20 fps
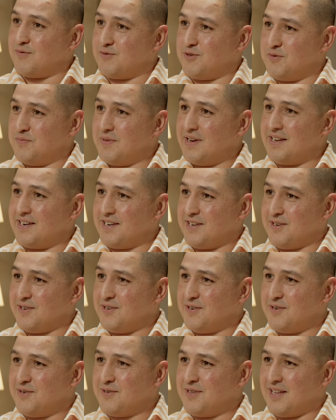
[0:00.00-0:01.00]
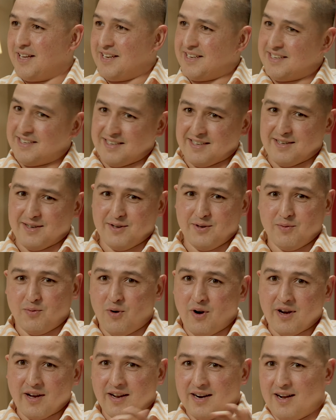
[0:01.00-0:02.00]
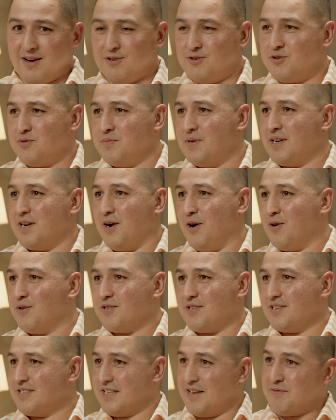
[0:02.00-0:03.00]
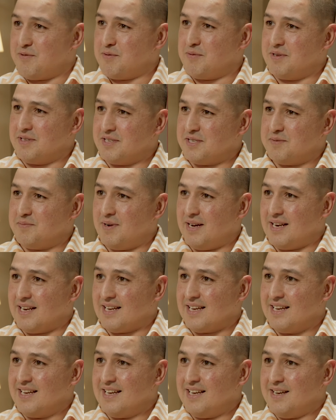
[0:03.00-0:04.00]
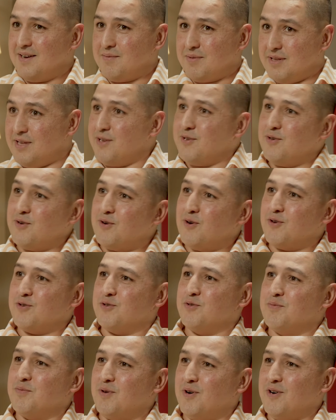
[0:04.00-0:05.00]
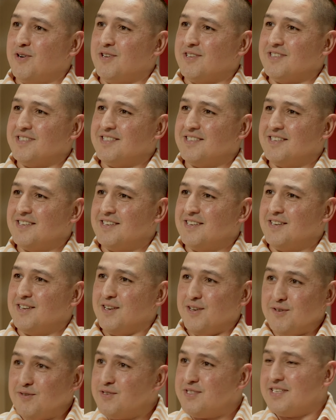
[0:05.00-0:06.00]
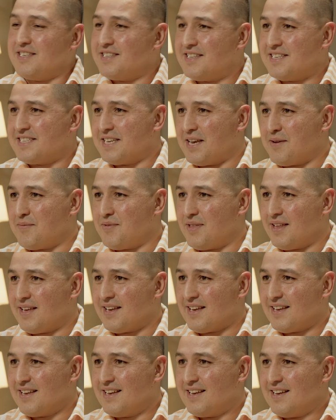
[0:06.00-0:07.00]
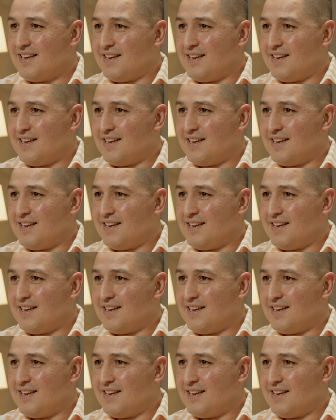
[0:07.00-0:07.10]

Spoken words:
of Jumeirah, like you walk around Jumeirah hotels, everyone is smiling. But then you go to malls and you see the same thing.